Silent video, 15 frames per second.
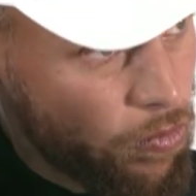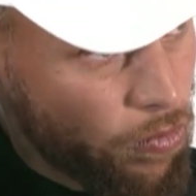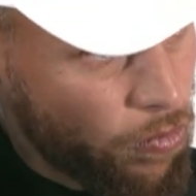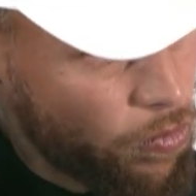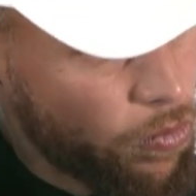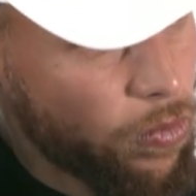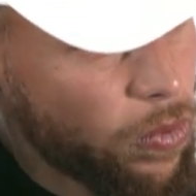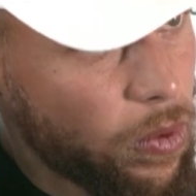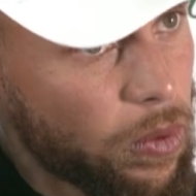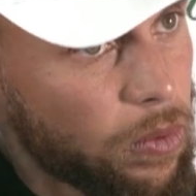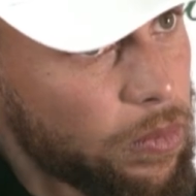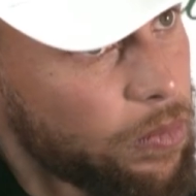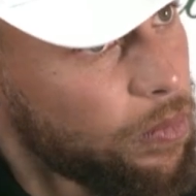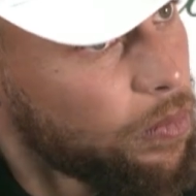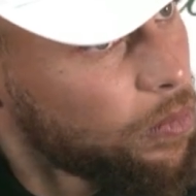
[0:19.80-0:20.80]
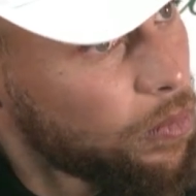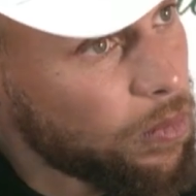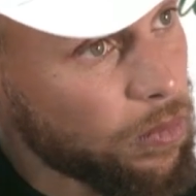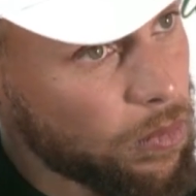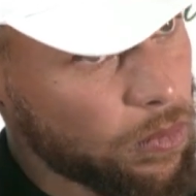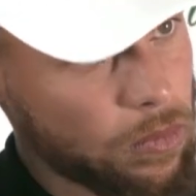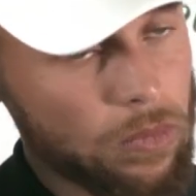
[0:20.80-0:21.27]
Ladies and gentlemen,
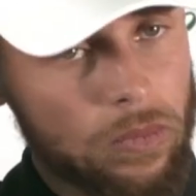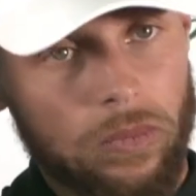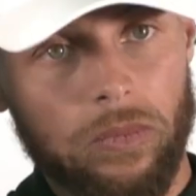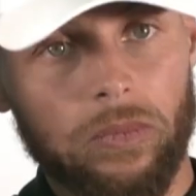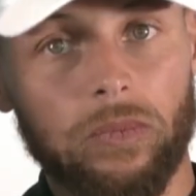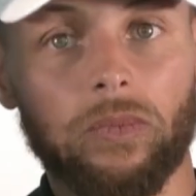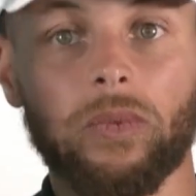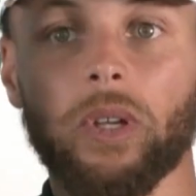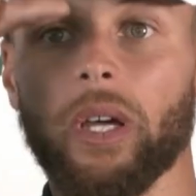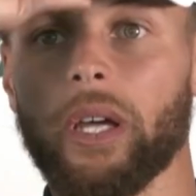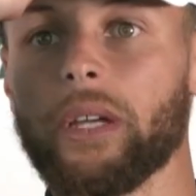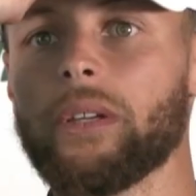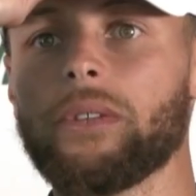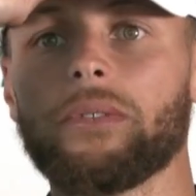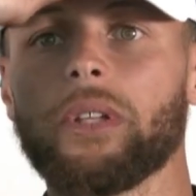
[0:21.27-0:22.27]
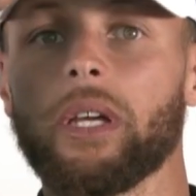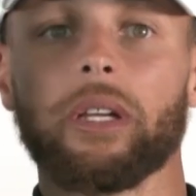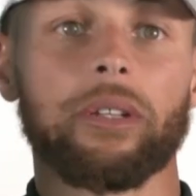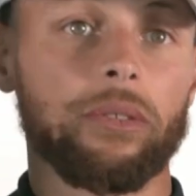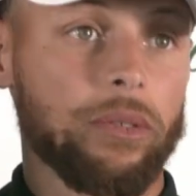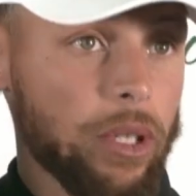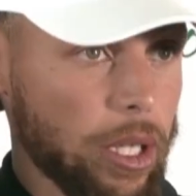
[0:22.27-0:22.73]
Steph Curry. Thank you,
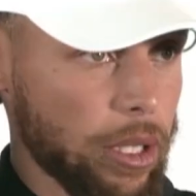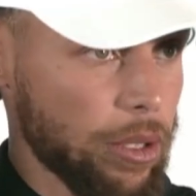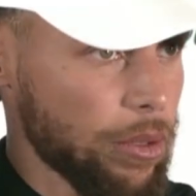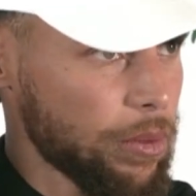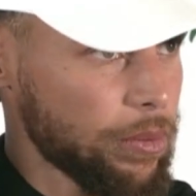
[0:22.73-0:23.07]
thank you, thank